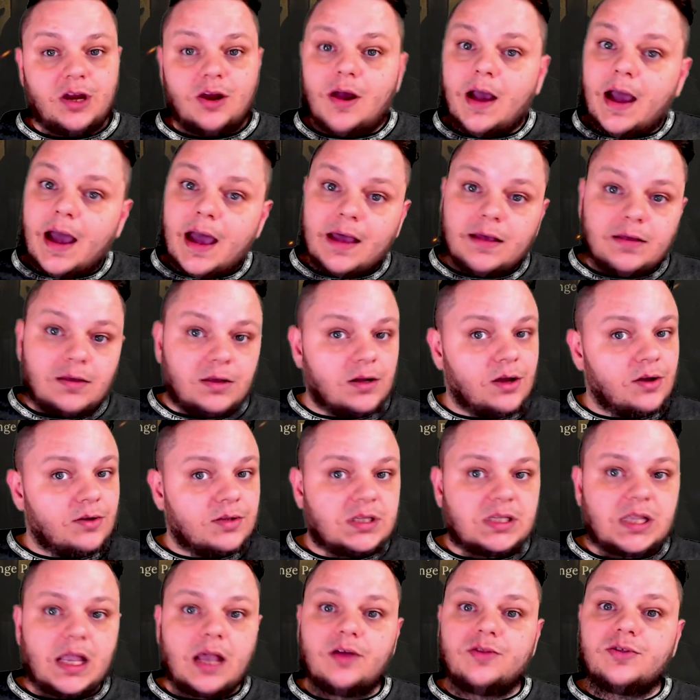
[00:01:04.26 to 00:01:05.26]
at,
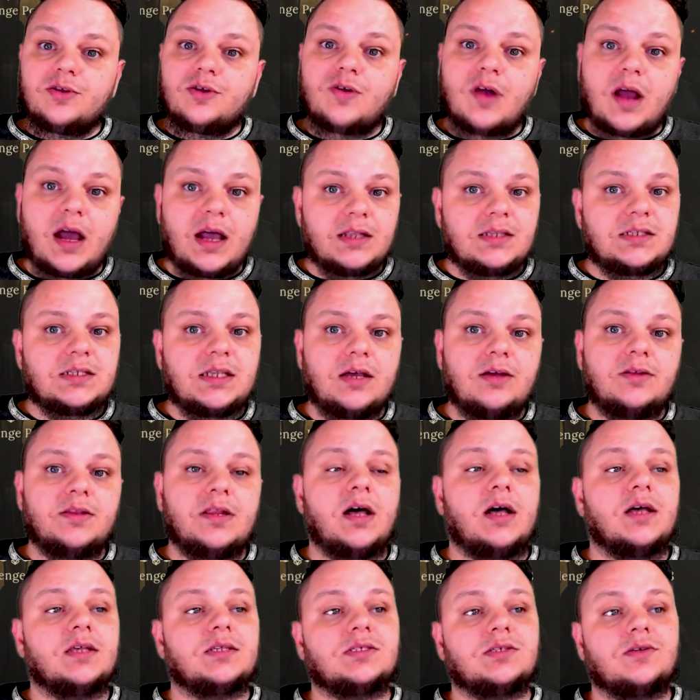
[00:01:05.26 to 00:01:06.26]
stay on the grind, stay on the
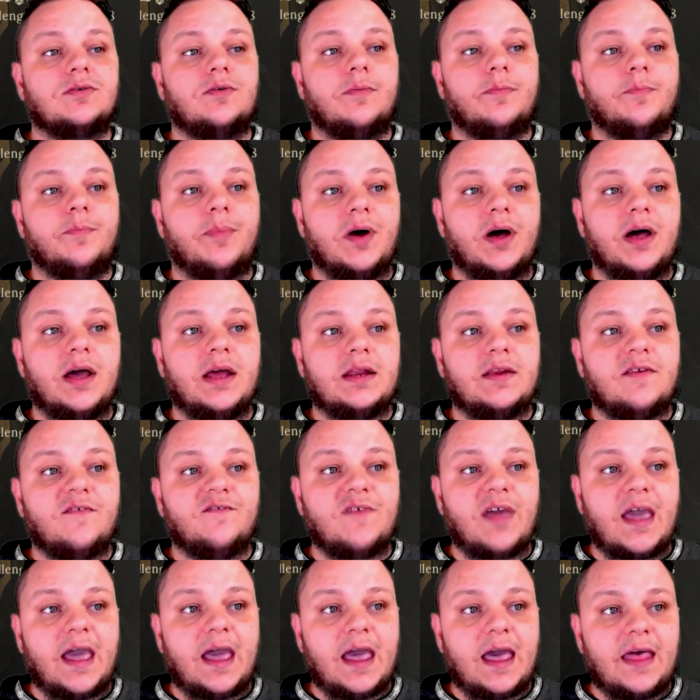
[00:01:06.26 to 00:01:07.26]
hustle, but
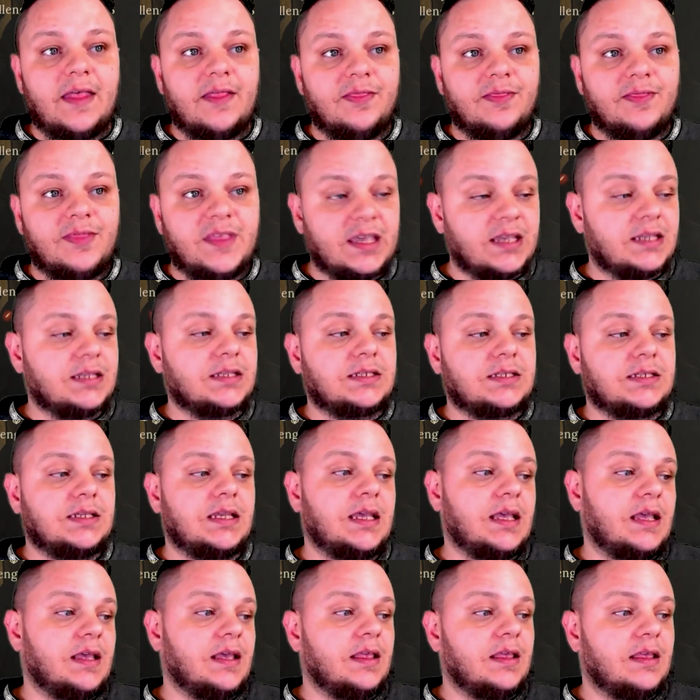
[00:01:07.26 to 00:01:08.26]
these
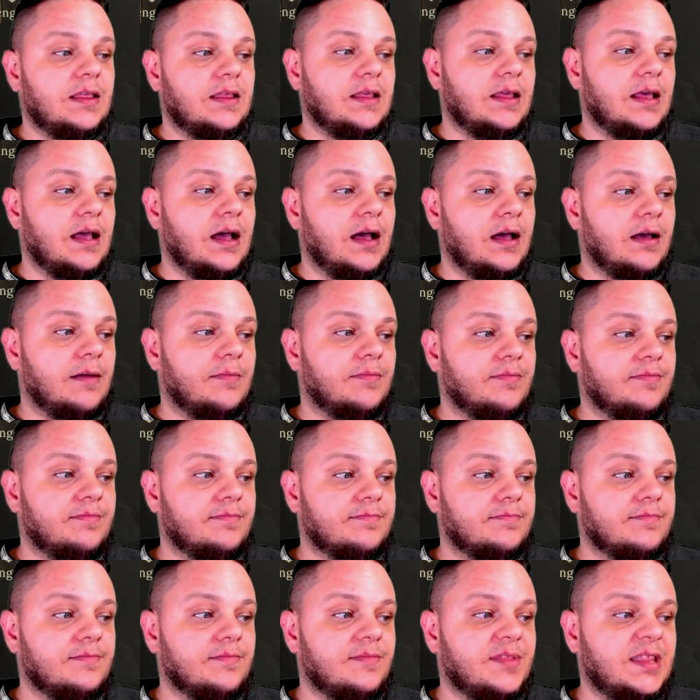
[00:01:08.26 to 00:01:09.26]

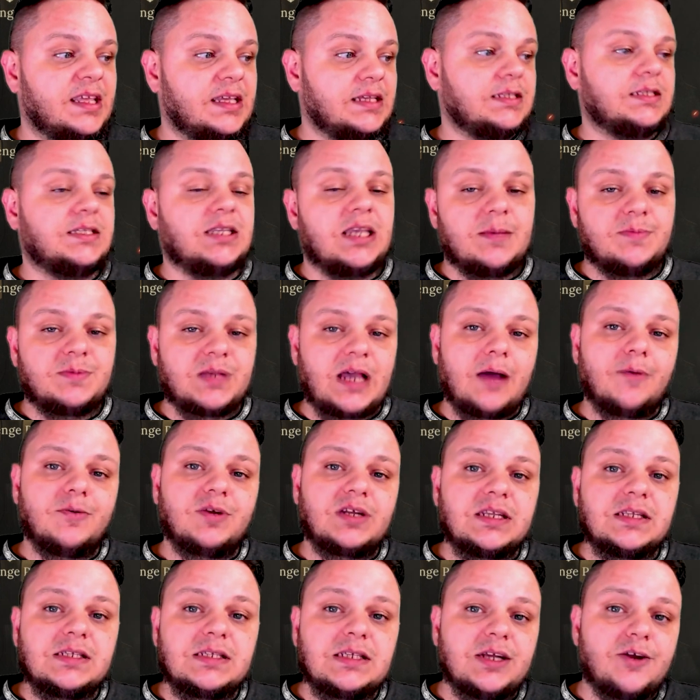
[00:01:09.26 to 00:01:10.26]
tips I would
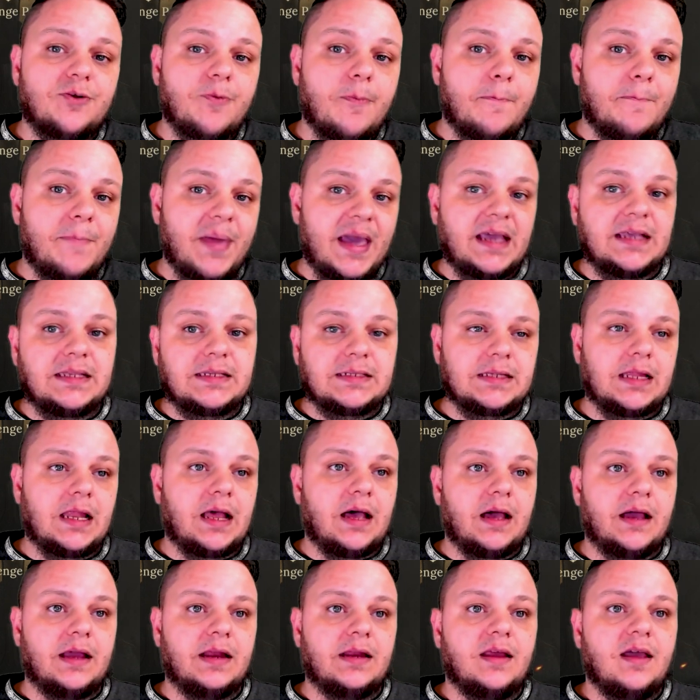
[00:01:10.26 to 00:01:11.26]
consider
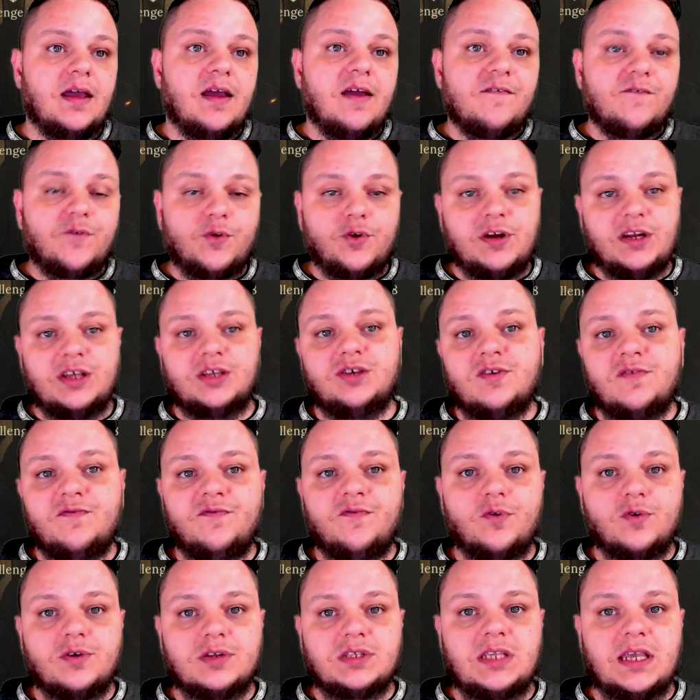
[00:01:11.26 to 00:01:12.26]
baseline for any good
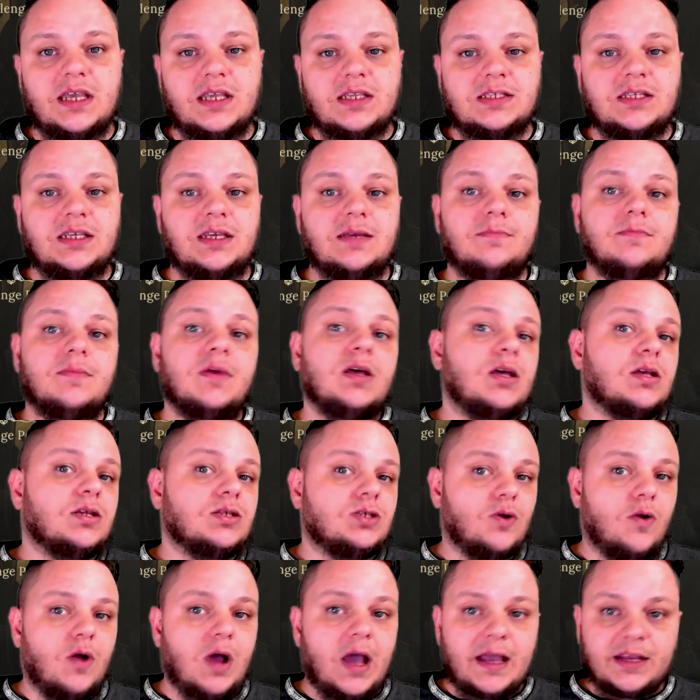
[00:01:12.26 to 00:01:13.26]
Vortex team.
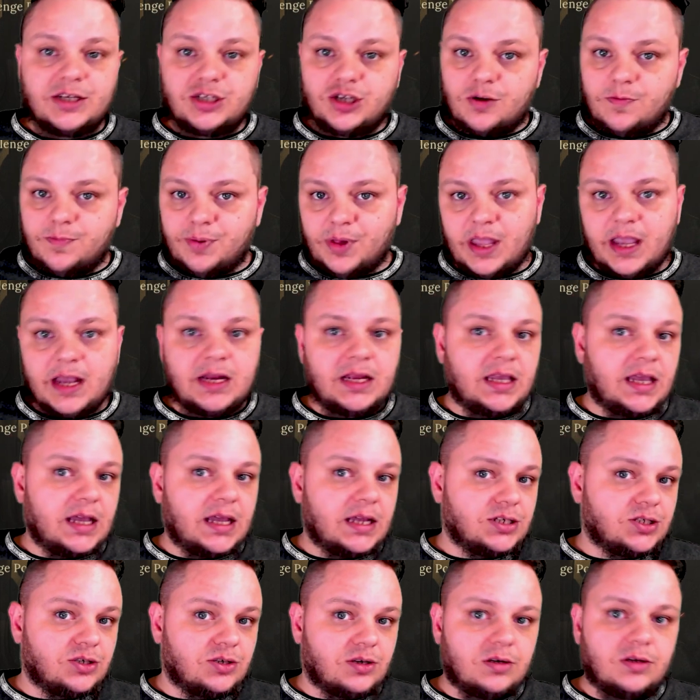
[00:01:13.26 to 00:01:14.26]
So as you're planning,
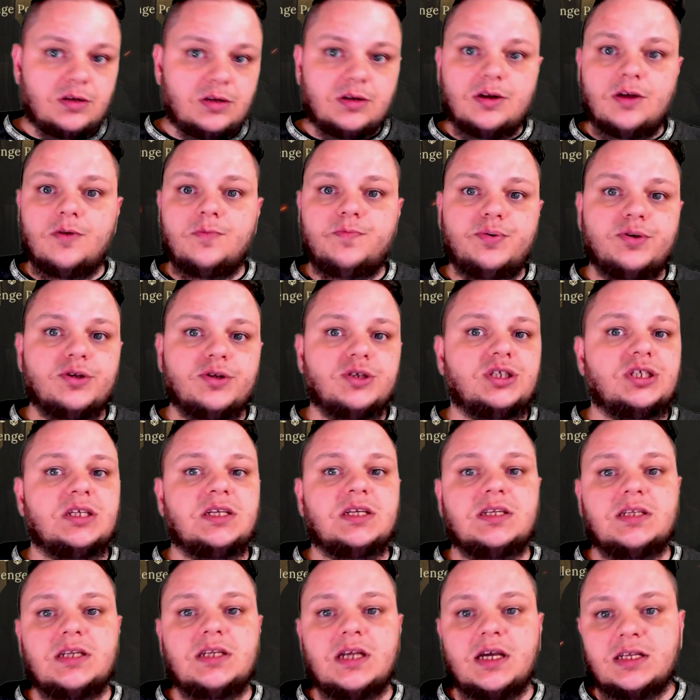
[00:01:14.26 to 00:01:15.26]
as you're pushing
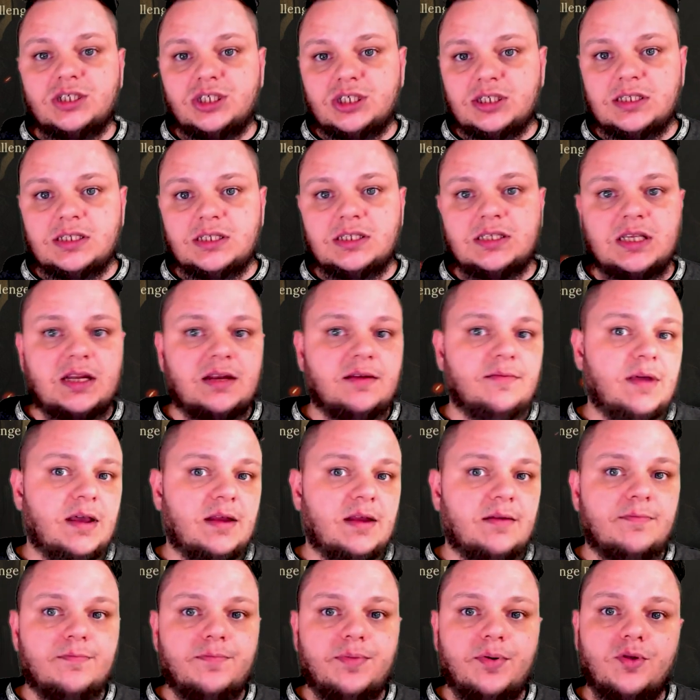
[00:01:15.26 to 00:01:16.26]
in dungeons
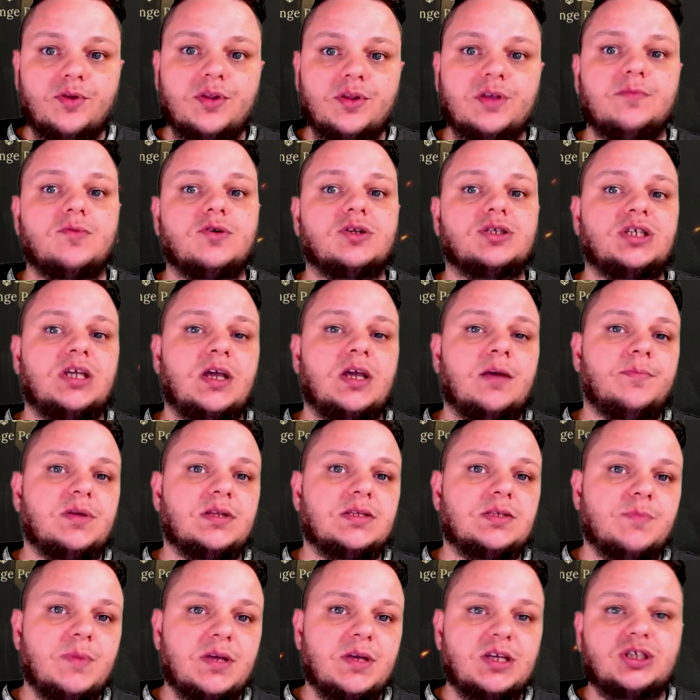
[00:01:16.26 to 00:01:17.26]
and pulling more
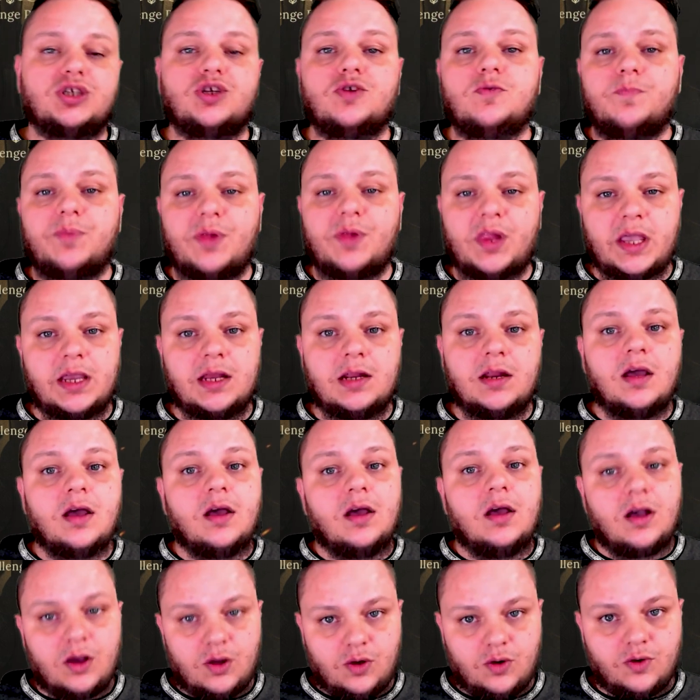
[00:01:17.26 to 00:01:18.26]
champions, make sure you plan
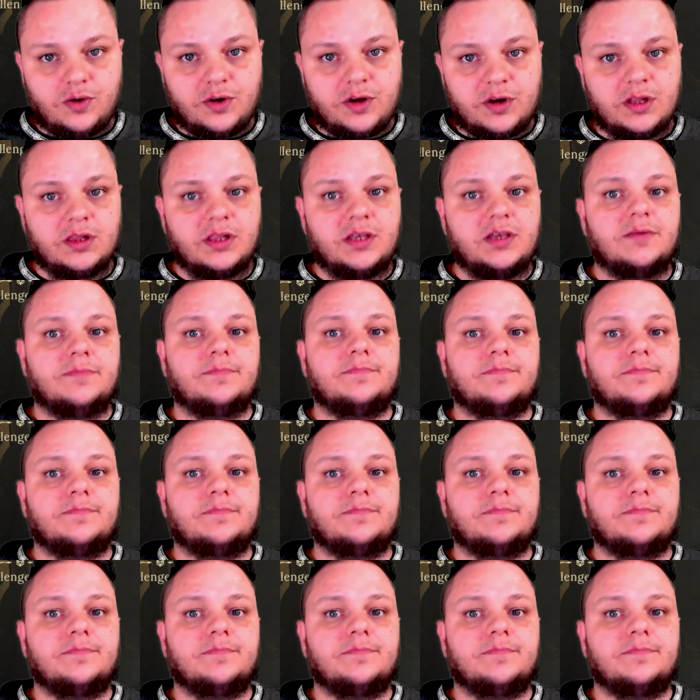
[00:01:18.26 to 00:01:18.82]
accordingly.